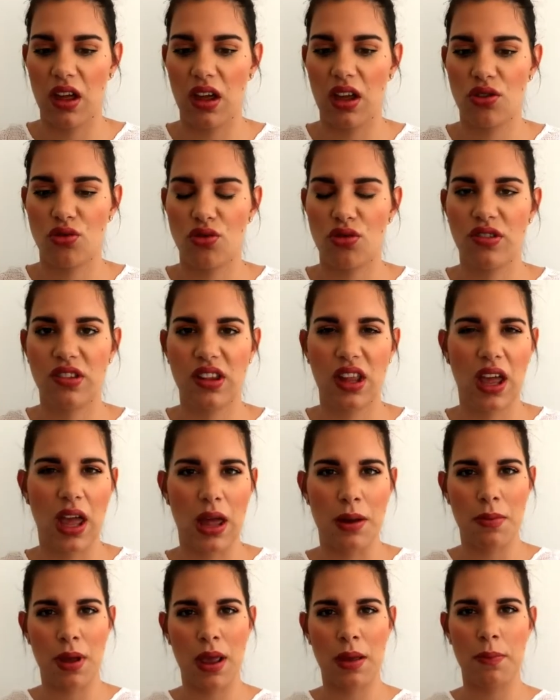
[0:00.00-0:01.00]
interesting
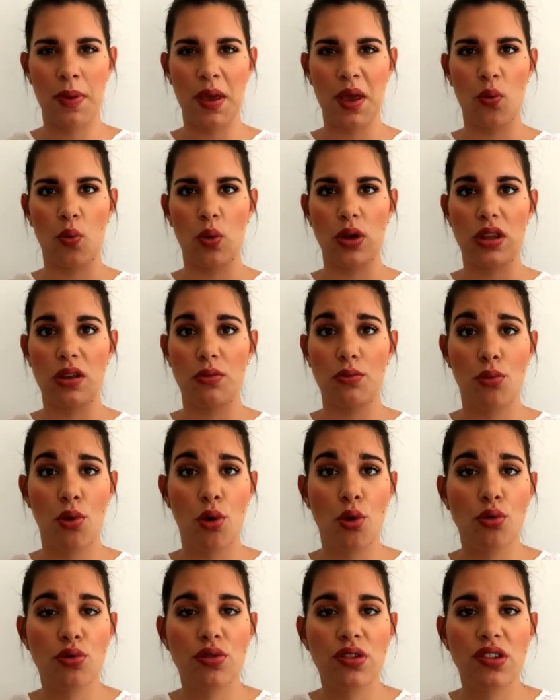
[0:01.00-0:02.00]
and maybe with the
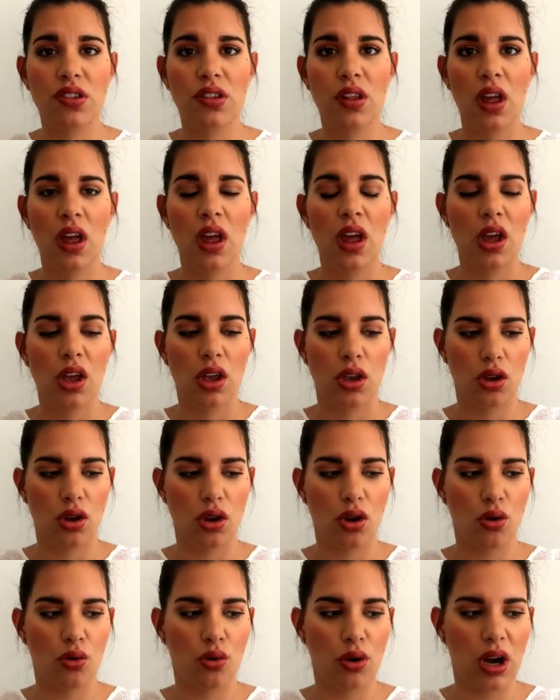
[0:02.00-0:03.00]
most, you
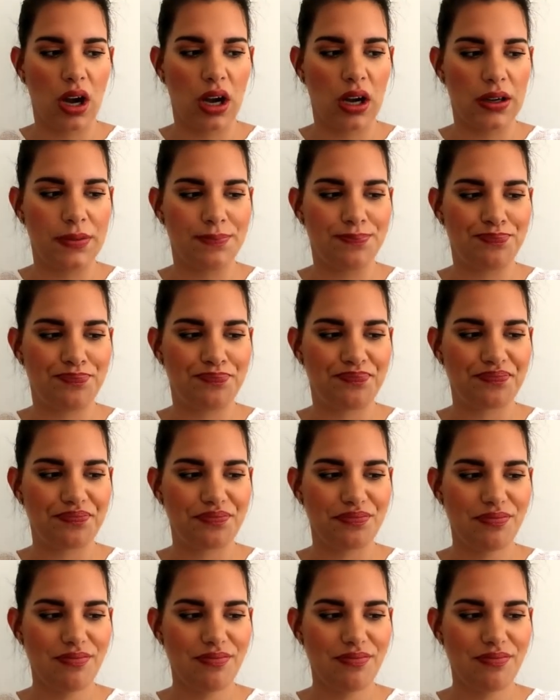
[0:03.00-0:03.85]
know, um,